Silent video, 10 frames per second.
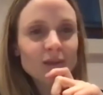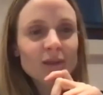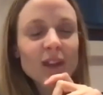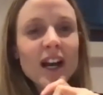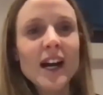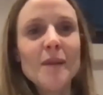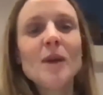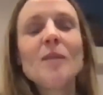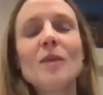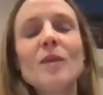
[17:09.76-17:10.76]
Yeah,
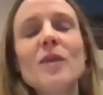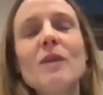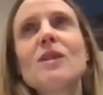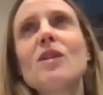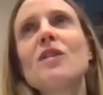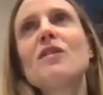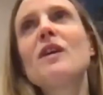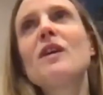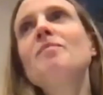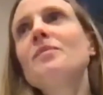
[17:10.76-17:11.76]
but there was a lot of
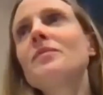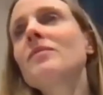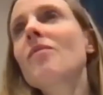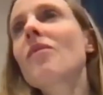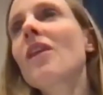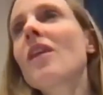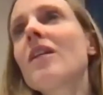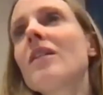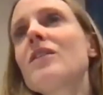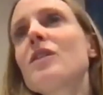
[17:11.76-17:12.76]

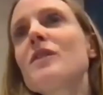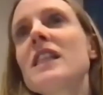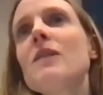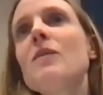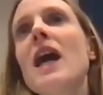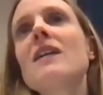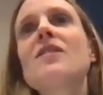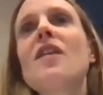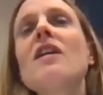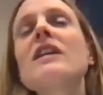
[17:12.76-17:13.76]
because obviously we had to
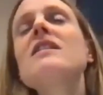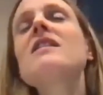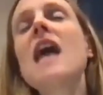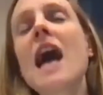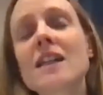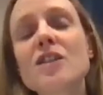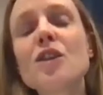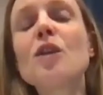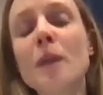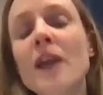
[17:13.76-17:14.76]
find actors
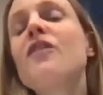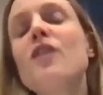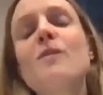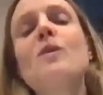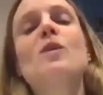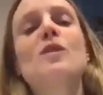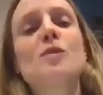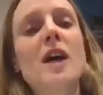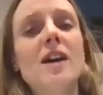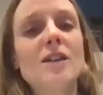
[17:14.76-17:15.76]
who could play football as
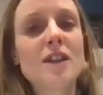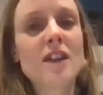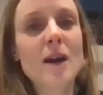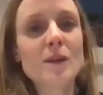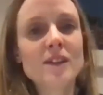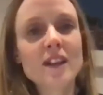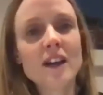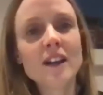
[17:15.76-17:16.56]
well, so that was